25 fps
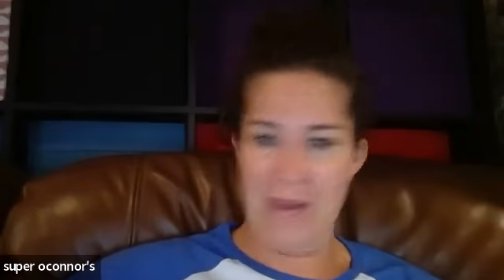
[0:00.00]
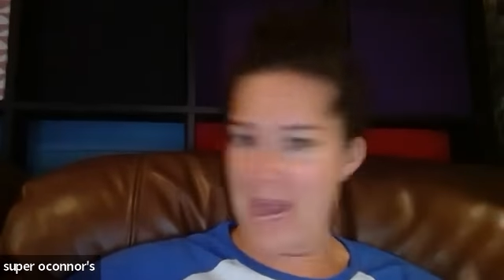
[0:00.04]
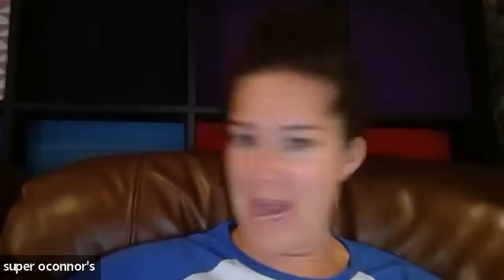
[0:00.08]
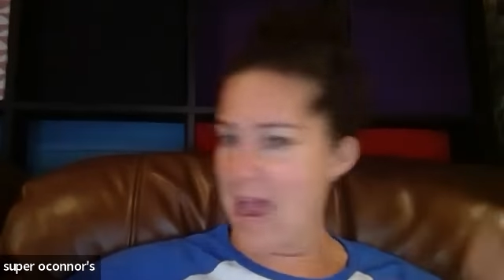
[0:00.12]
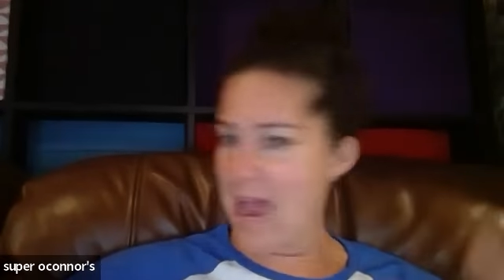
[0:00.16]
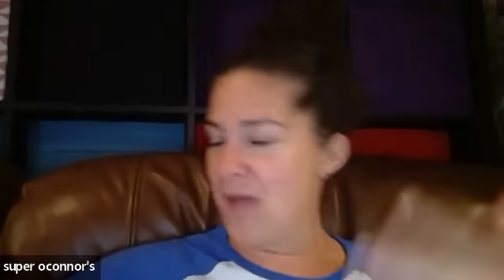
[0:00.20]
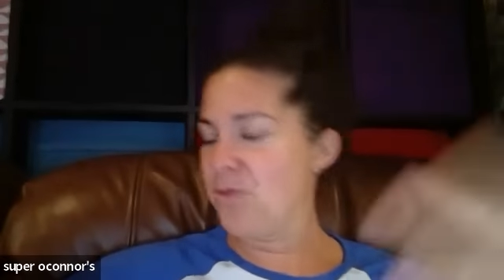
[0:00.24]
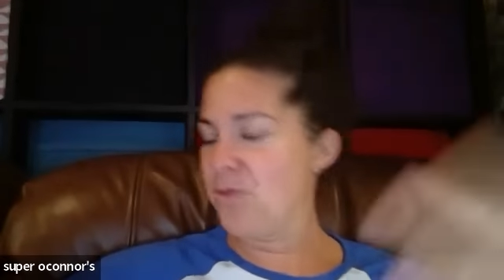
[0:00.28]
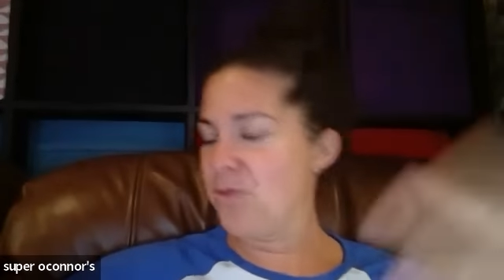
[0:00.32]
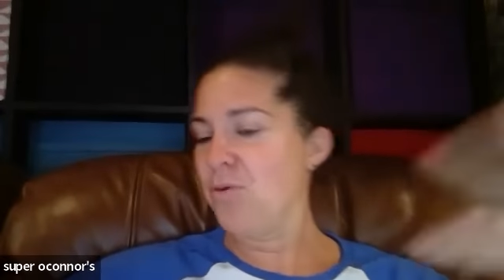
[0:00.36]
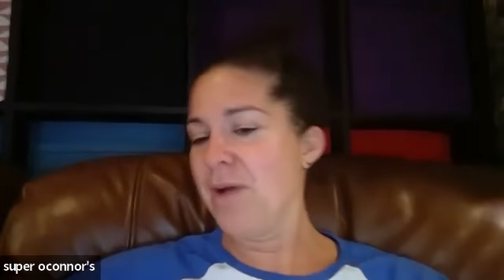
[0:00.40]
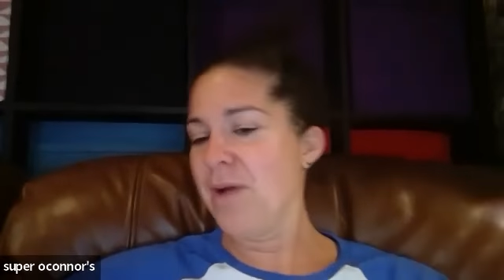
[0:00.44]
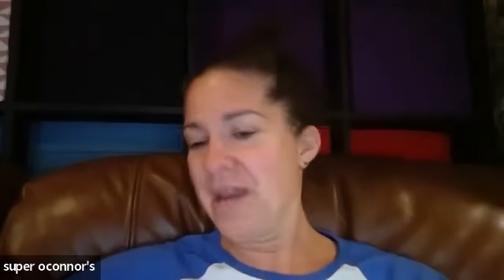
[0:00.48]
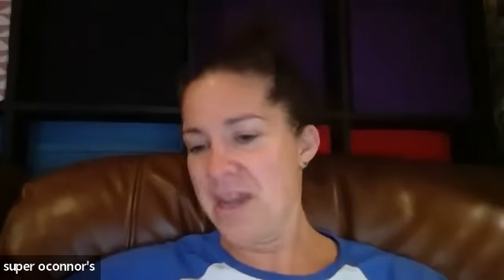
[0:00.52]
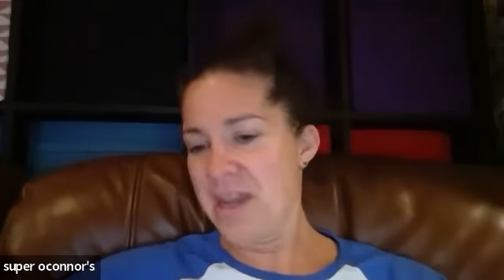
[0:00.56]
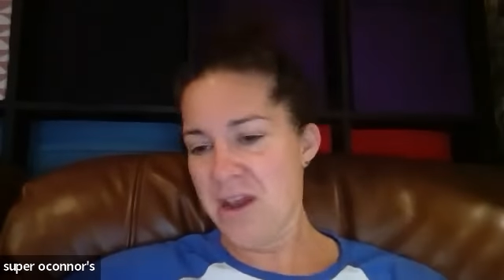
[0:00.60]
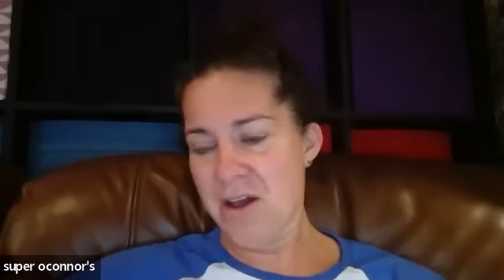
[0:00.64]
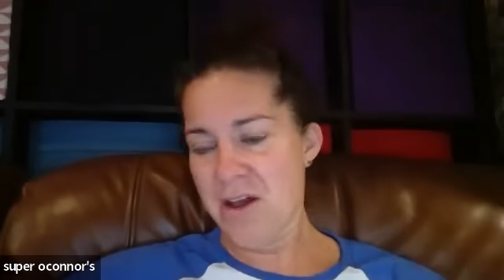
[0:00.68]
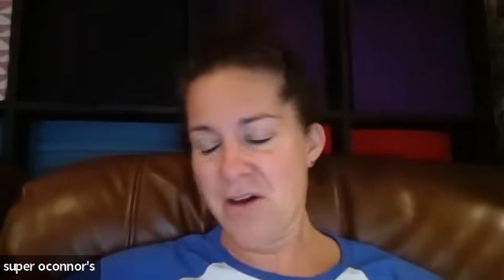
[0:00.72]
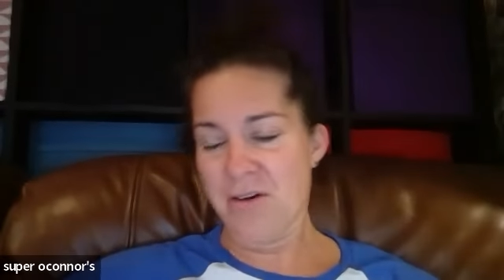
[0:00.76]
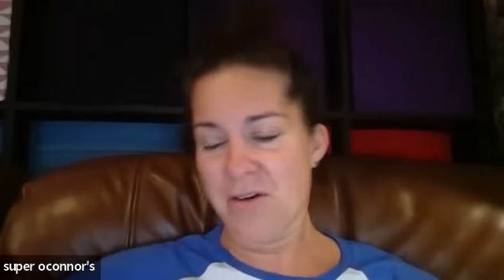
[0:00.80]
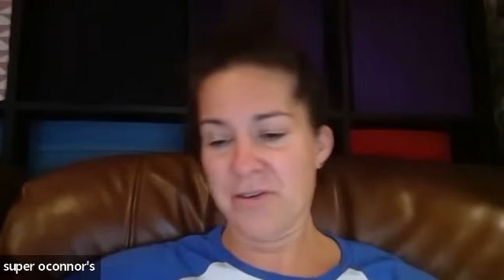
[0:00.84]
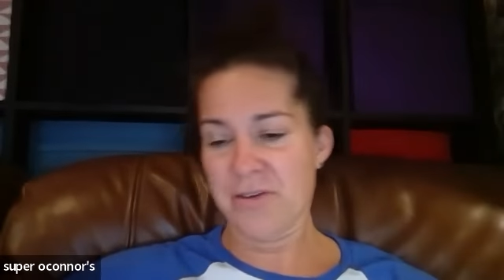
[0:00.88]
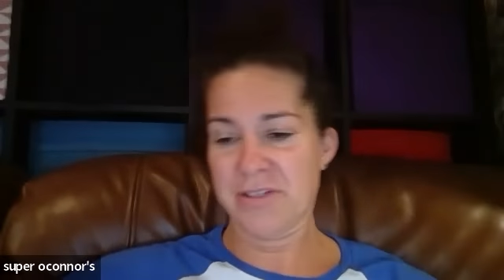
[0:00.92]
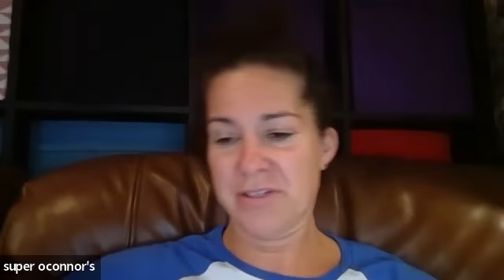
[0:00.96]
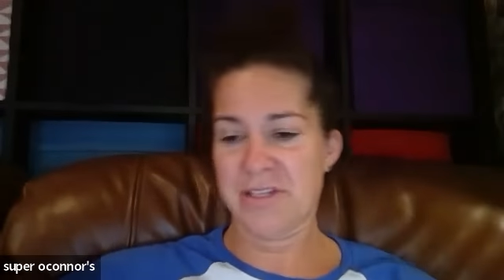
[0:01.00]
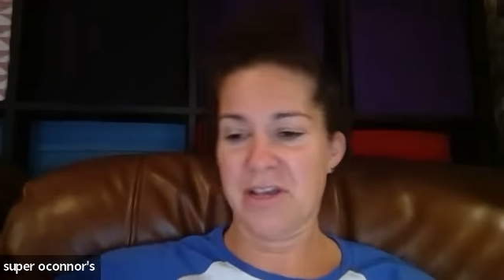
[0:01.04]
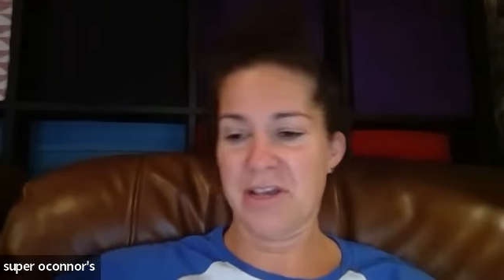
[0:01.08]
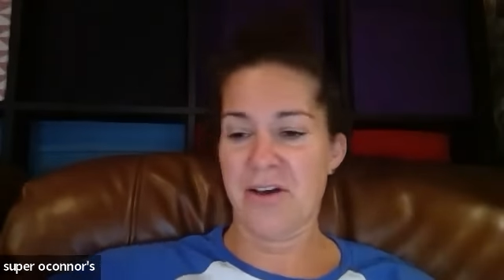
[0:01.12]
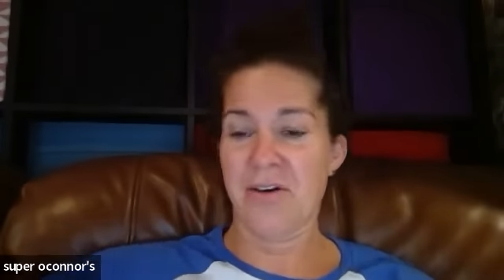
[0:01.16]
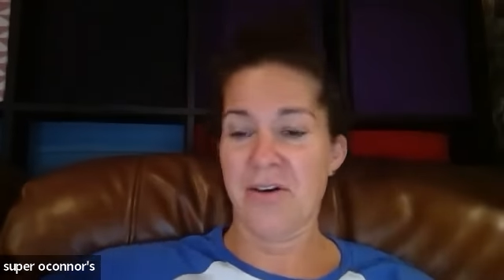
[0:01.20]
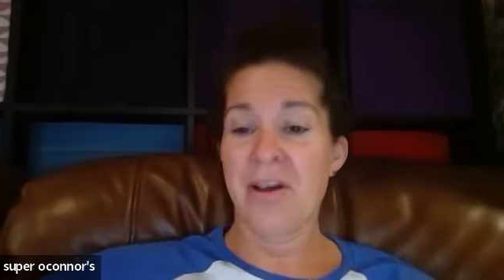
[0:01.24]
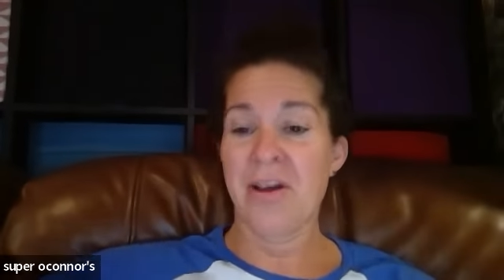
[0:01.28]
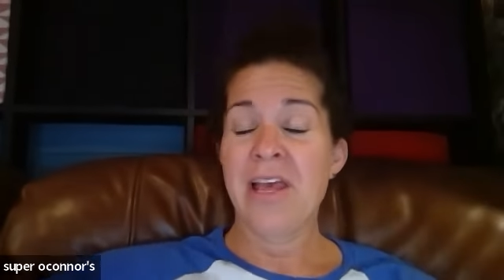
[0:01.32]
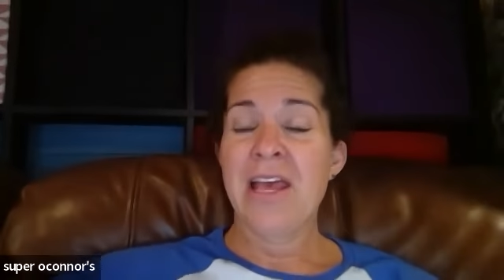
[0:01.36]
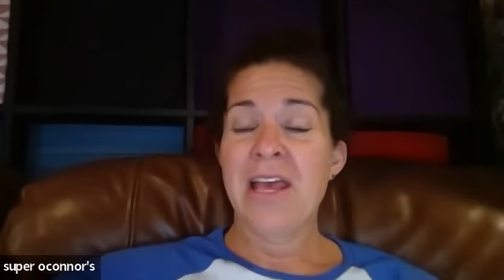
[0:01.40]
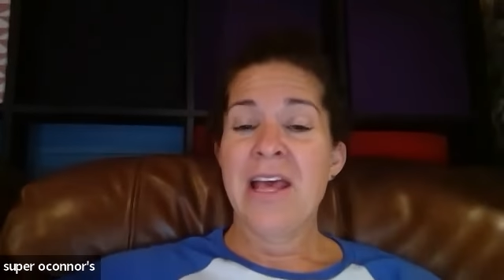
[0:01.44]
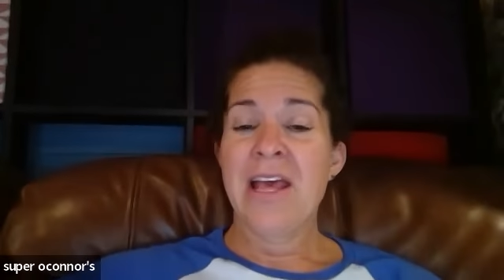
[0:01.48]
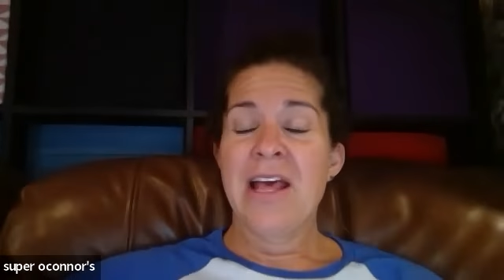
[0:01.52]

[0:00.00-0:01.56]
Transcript: How do I know? So